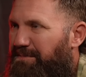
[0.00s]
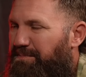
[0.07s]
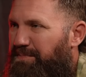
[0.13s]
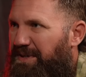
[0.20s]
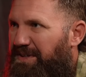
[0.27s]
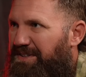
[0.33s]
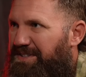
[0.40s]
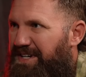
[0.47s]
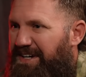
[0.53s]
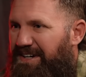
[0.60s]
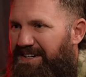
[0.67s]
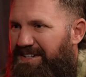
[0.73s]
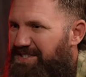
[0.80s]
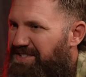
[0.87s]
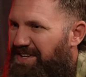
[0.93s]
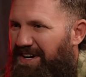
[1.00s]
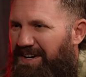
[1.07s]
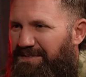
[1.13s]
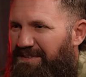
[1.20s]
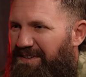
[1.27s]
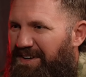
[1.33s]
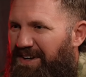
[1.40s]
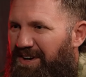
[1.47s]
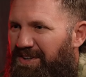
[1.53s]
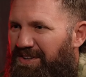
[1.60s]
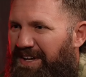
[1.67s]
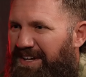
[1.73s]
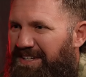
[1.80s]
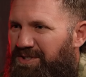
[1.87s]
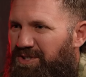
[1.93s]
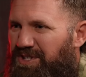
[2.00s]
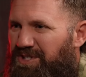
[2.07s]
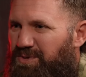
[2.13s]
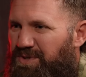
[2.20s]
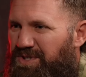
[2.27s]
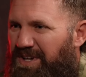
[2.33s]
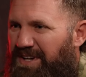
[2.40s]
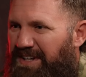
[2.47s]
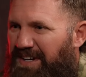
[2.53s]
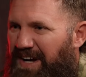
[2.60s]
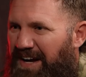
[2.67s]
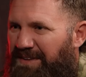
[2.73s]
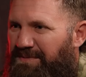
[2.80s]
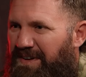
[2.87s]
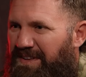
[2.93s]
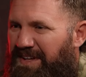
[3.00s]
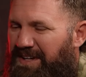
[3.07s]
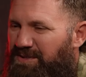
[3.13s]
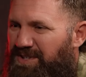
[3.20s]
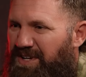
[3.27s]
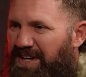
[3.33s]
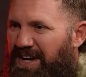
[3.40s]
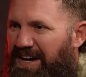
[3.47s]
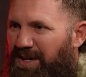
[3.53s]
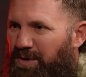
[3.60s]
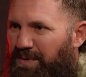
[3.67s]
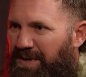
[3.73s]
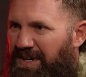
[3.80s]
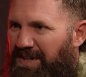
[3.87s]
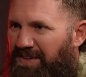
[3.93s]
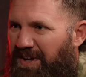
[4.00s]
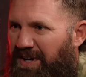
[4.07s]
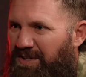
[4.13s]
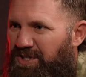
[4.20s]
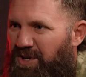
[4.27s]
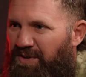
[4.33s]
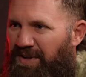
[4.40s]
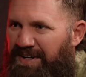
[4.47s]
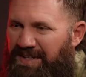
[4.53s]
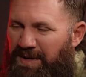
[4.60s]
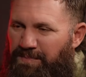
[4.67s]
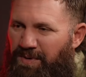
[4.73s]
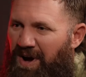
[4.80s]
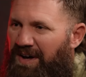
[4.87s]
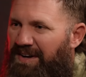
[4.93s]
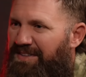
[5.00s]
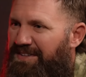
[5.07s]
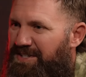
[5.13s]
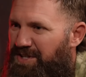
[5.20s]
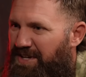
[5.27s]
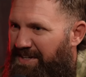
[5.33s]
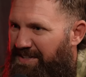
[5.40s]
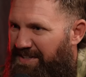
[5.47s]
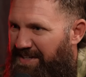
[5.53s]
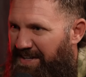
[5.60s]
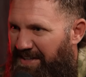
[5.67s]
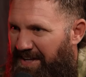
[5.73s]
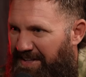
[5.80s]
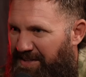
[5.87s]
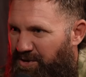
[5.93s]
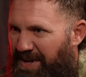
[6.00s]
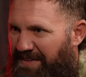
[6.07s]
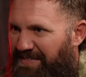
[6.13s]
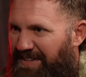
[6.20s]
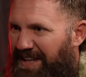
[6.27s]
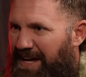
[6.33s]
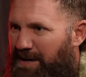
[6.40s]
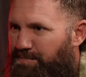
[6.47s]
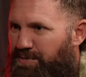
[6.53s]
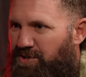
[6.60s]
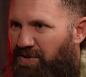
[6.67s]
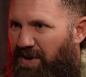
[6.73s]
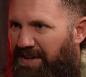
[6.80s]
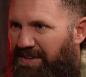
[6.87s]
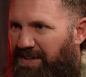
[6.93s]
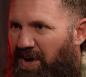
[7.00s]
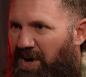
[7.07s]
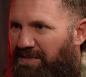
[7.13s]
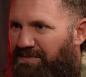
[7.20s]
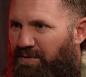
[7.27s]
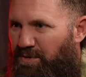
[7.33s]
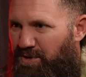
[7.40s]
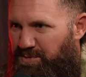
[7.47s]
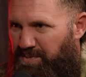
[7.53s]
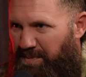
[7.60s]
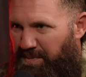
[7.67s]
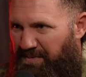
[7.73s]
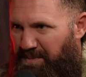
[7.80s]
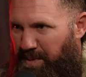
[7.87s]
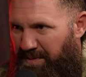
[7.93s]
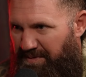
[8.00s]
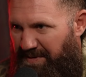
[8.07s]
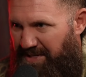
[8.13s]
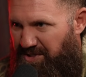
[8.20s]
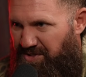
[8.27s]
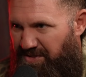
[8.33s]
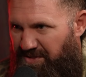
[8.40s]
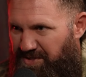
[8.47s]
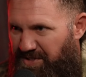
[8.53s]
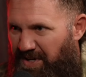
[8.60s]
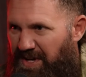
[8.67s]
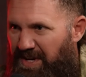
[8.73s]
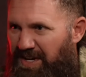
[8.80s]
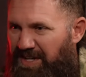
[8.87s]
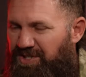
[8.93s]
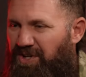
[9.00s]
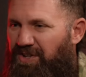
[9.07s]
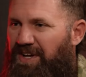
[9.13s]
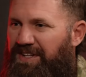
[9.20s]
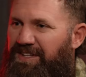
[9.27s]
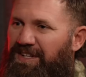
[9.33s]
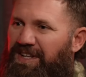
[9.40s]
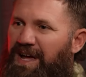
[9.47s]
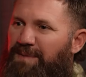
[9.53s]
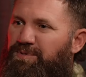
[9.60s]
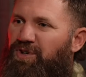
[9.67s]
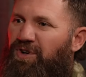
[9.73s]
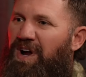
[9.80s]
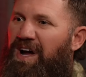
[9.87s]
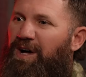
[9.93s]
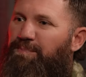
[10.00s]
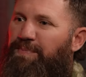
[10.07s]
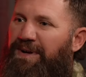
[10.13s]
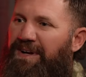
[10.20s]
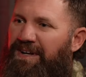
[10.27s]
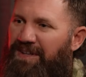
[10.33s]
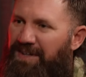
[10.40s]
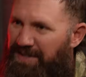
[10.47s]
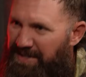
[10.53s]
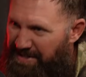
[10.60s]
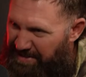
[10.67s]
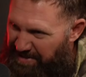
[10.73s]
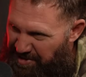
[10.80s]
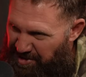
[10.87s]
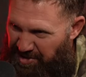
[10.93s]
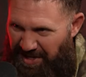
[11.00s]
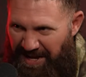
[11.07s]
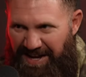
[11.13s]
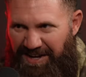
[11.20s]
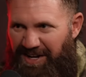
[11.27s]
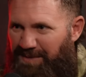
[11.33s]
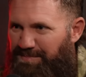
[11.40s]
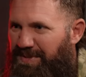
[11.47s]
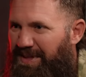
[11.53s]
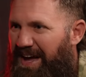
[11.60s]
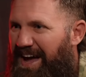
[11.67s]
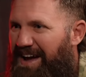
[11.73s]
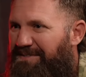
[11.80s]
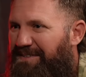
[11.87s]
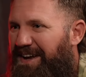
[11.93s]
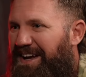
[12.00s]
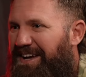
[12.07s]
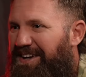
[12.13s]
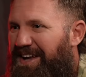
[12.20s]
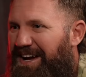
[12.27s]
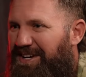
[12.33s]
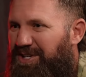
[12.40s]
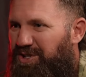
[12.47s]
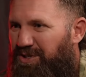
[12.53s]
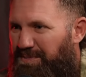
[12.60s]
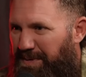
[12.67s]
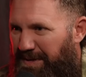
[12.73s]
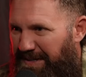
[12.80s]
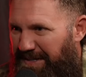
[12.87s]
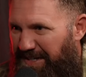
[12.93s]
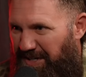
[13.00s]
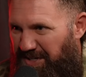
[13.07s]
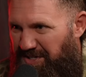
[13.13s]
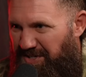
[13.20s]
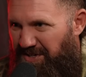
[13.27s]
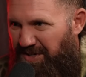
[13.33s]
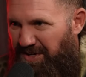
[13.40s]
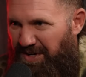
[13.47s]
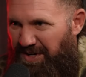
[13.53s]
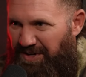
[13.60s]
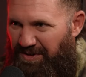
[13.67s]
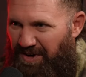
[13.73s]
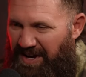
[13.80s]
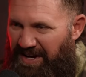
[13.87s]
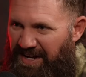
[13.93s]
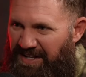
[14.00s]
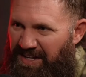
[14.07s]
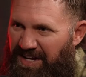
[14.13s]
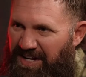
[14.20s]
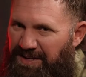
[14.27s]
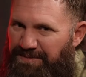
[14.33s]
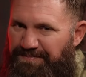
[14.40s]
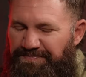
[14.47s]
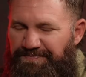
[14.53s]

military stuff, like it just was like, I felt like it was like kind of weird. Like, so like they brought in this like thing, like you'd have the LEPs, right? Law enforcement professionals. Mm-hmm. So like the LEPs are helping stand up the Afghan National Police, right? And like,